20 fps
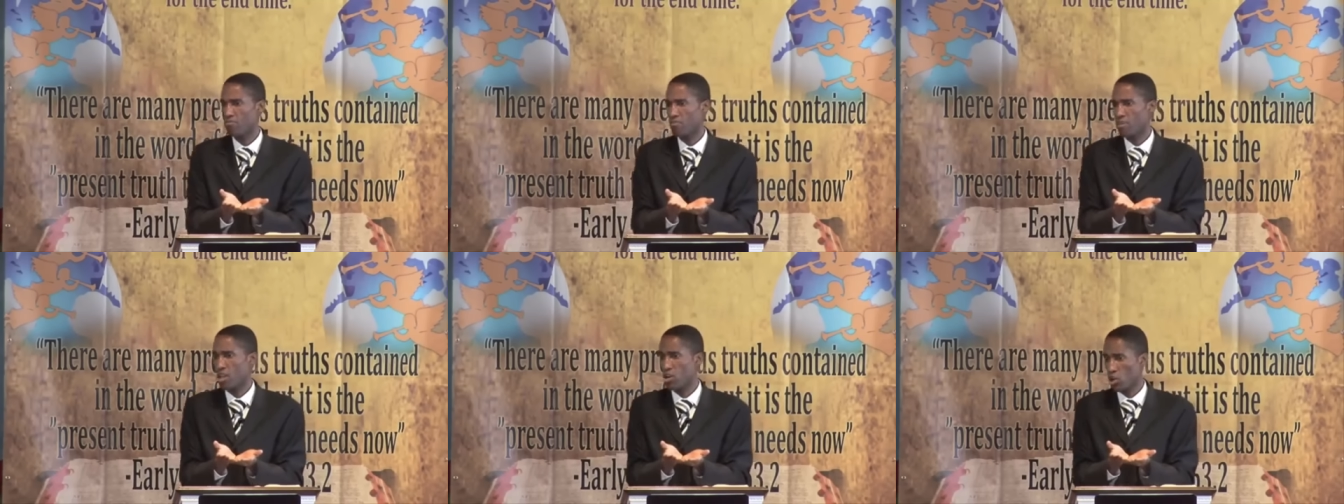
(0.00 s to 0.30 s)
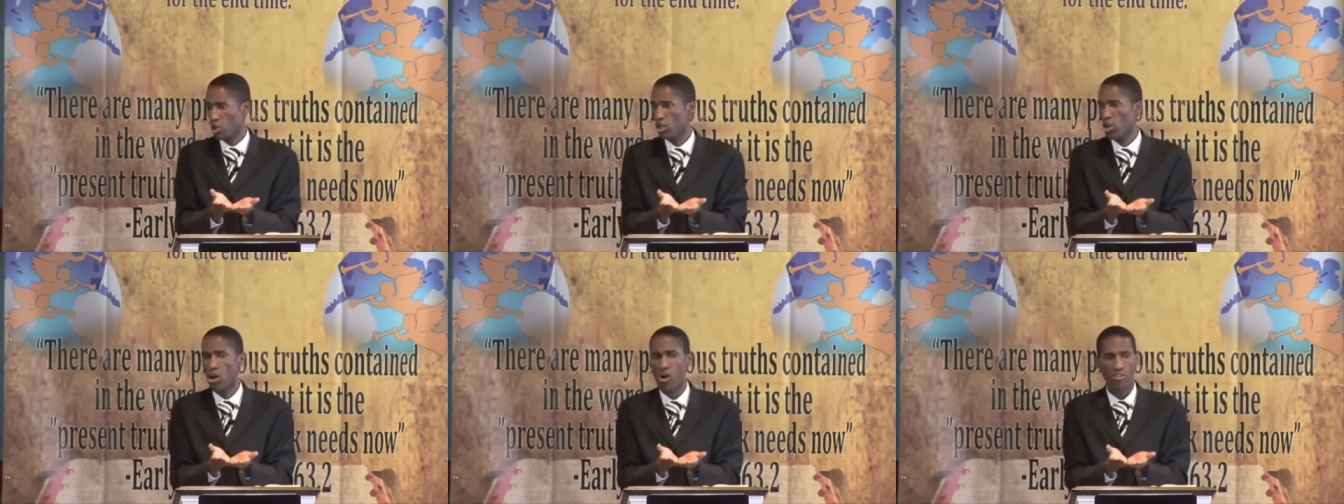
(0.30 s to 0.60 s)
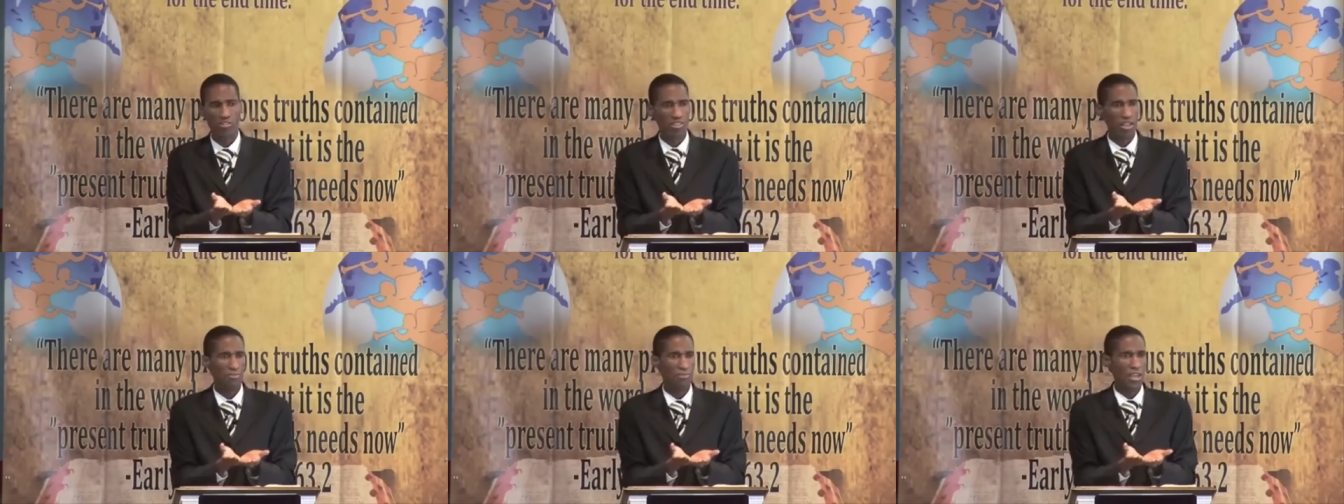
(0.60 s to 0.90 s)
it could
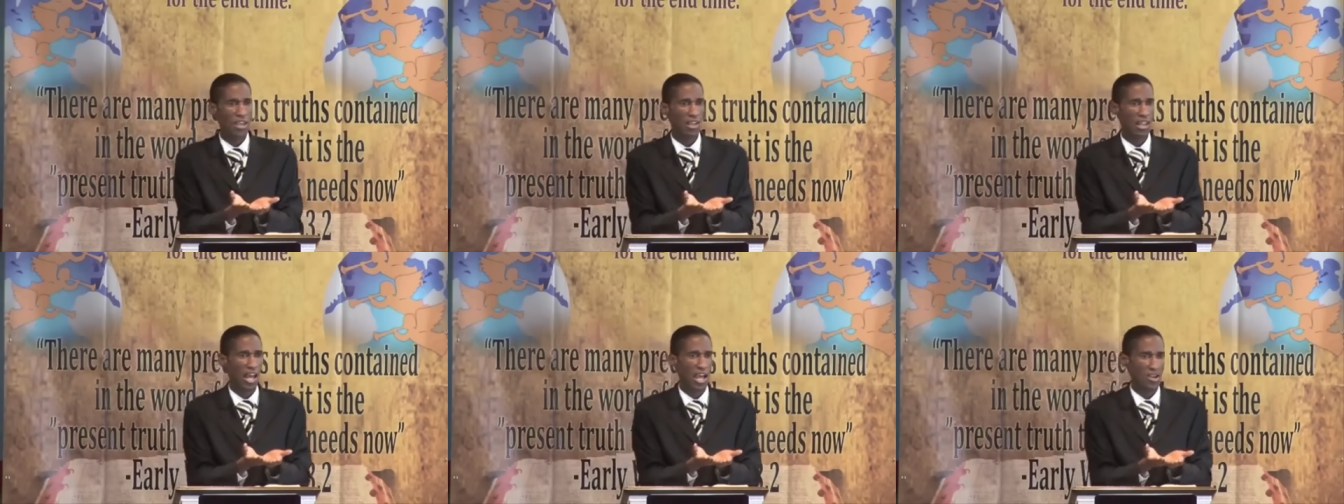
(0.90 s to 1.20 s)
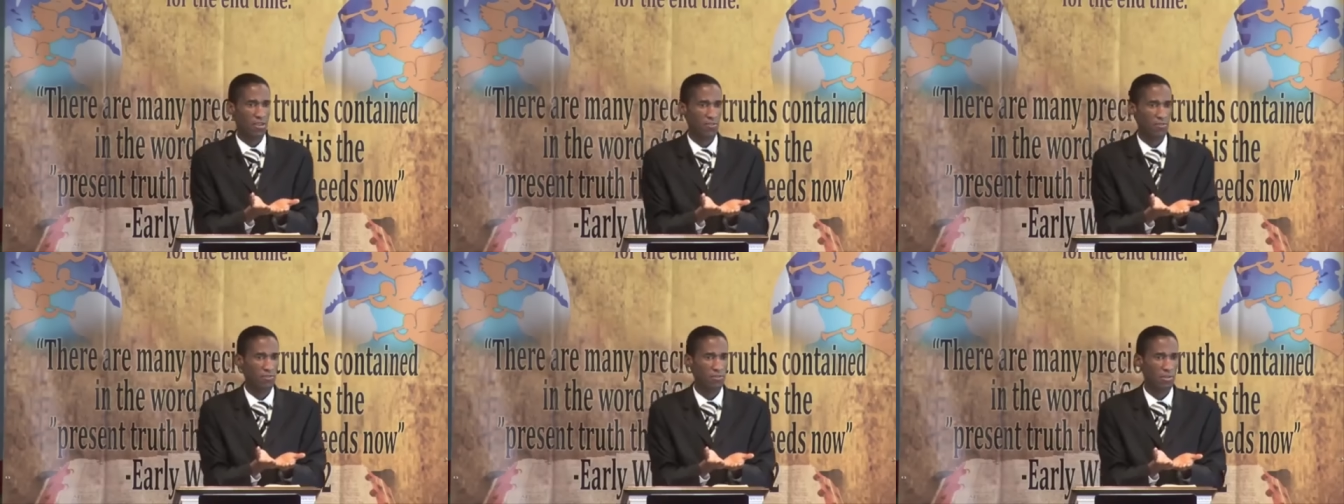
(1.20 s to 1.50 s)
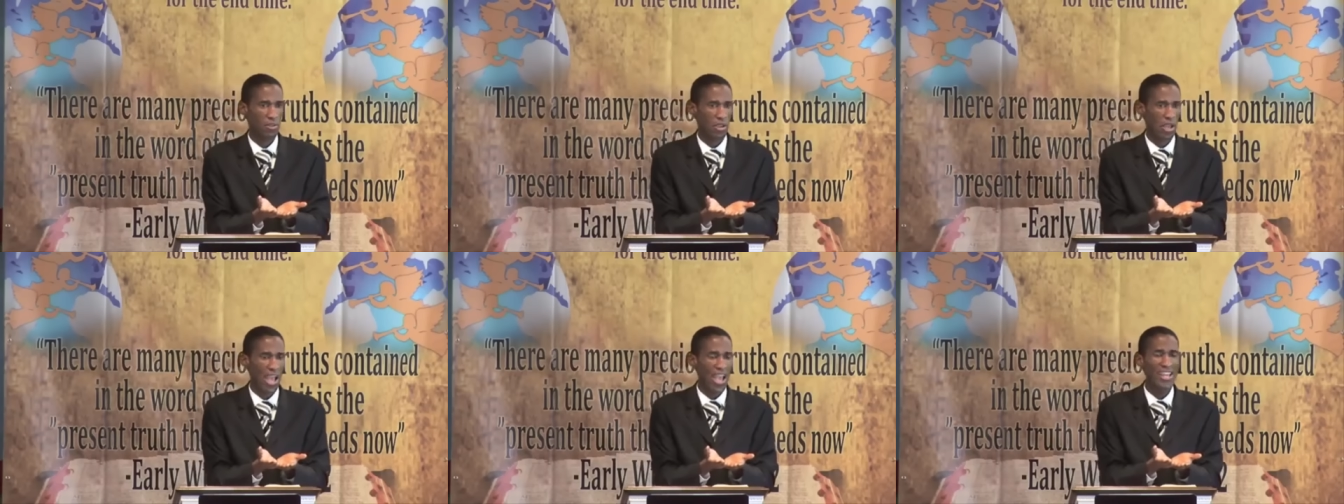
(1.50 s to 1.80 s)
cause them their life.
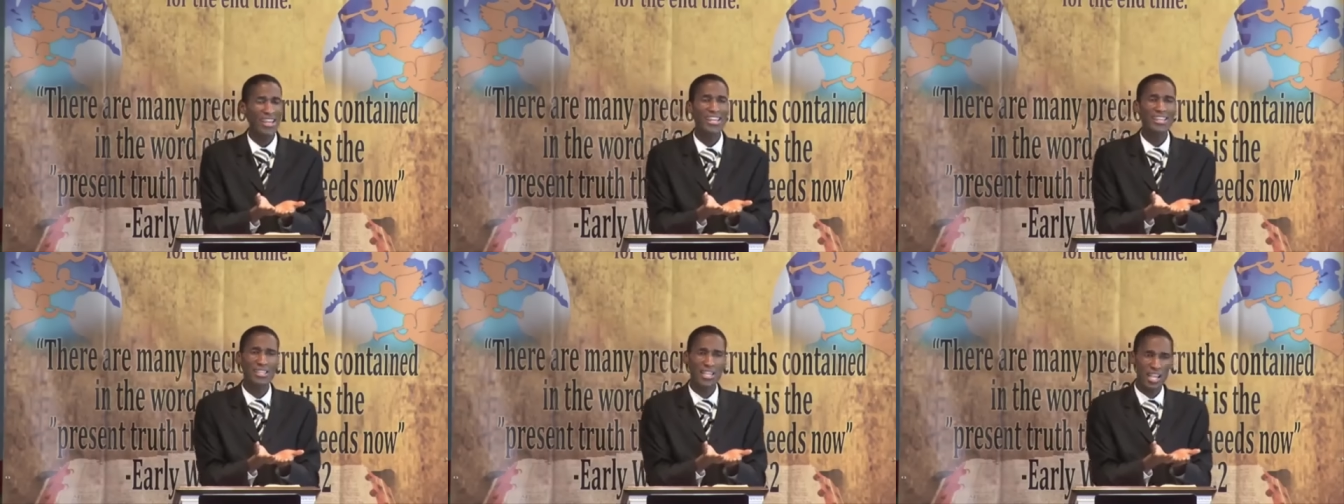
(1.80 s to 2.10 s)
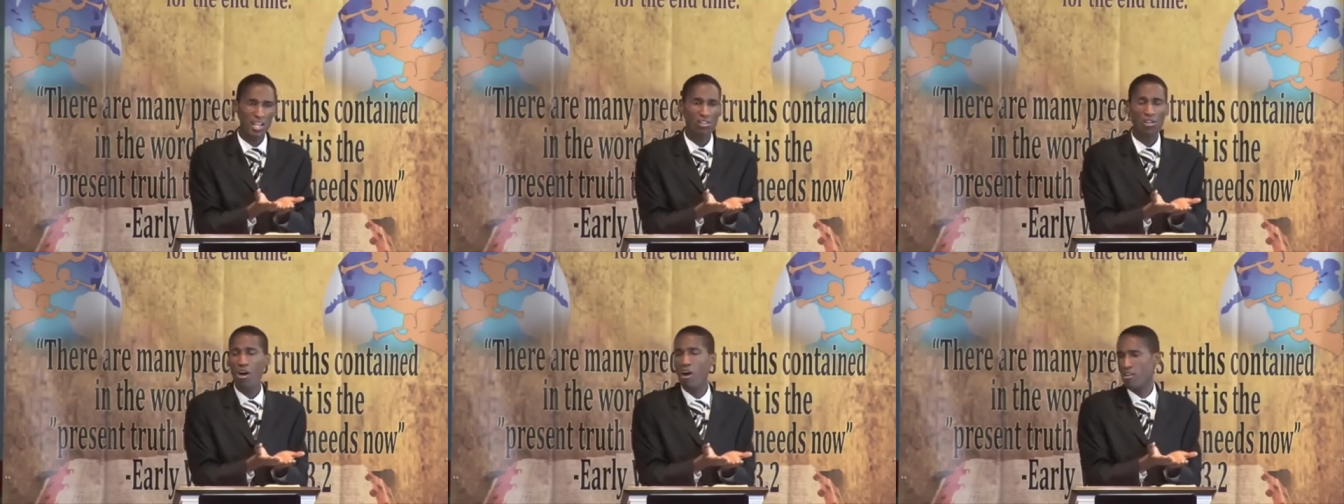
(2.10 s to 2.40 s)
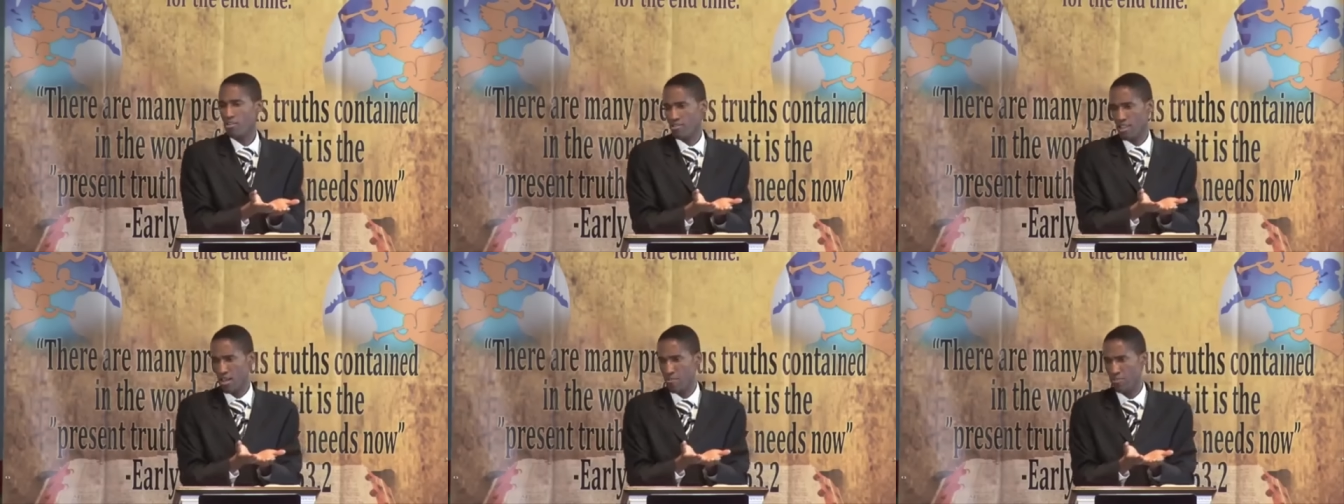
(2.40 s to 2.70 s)
And it did
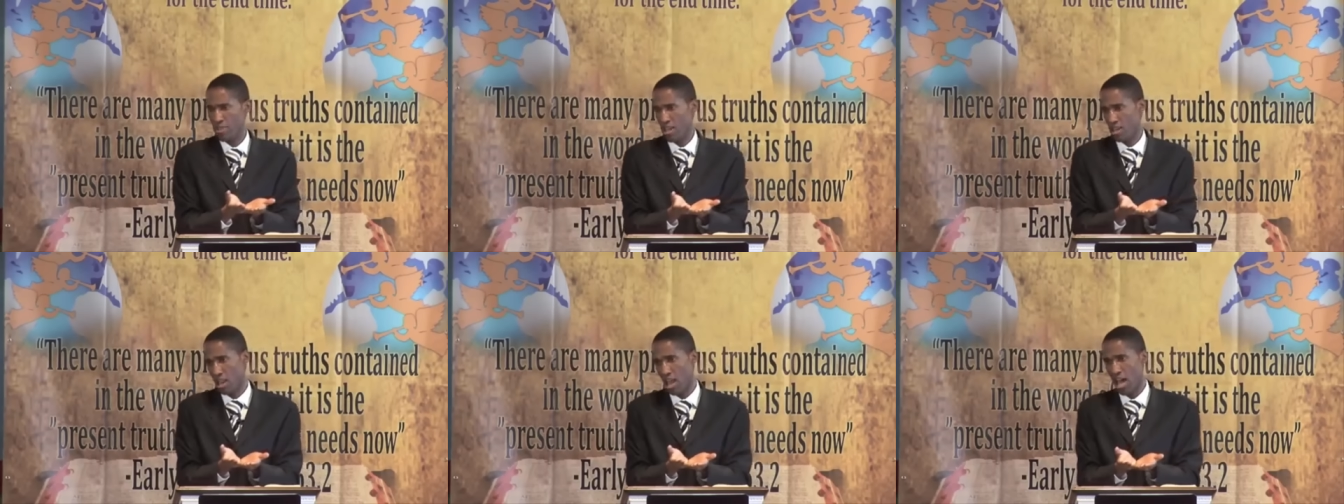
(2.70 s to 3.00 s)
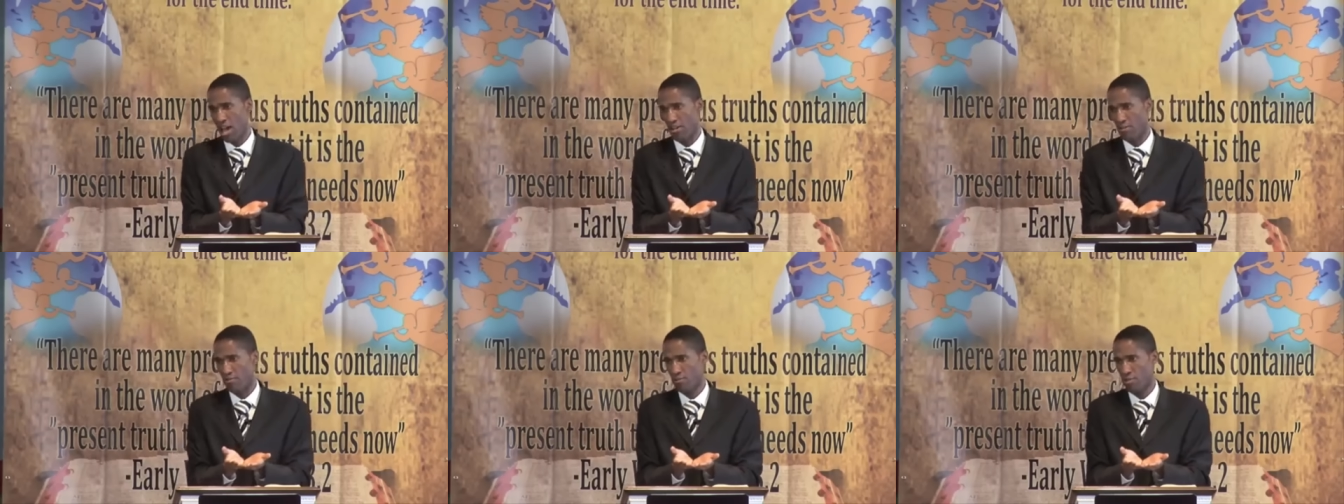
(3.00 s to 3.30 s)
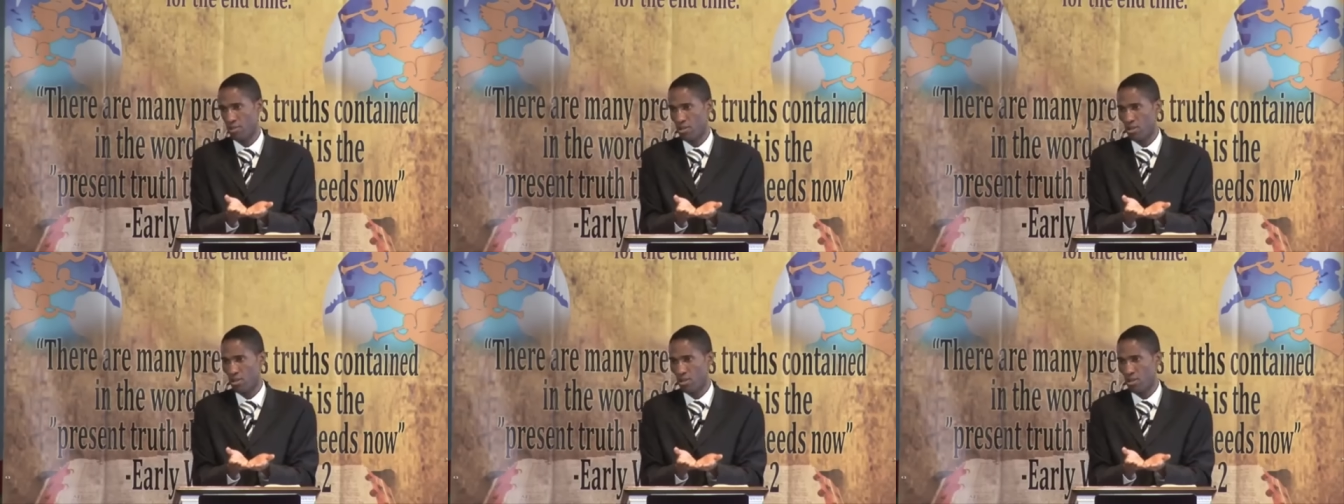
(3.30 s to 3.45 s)
cause them their life.